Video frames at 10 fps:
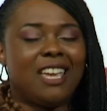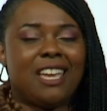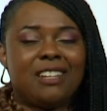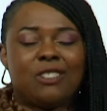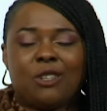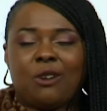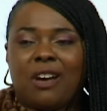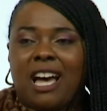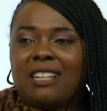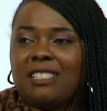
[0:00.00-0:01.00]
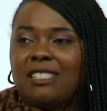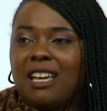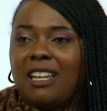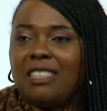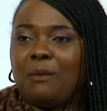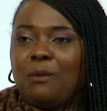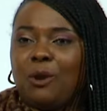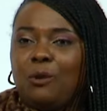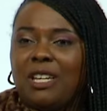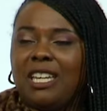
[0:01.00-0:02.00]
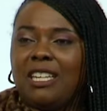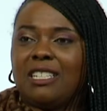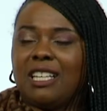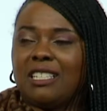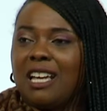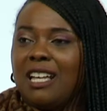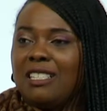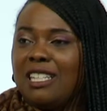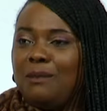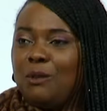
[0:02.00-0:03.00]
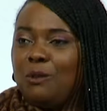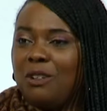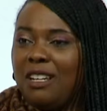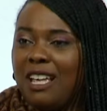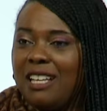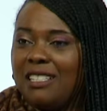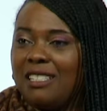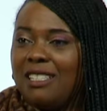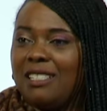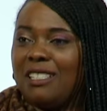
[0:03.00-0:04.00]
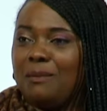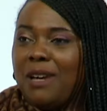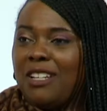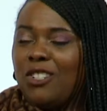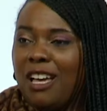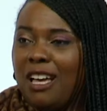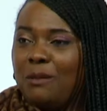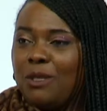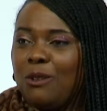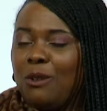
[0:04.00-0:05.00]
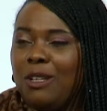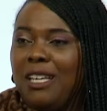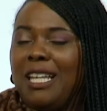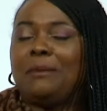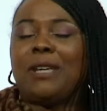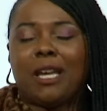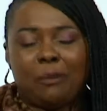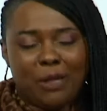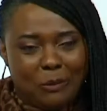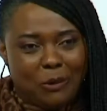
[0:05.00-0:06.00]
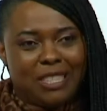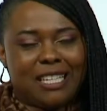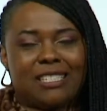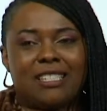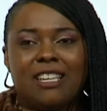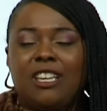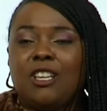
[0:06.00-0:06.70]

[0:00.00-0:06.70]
And so I decided at that point, well, he does not seem to realize that this is my job, so let me help him with this.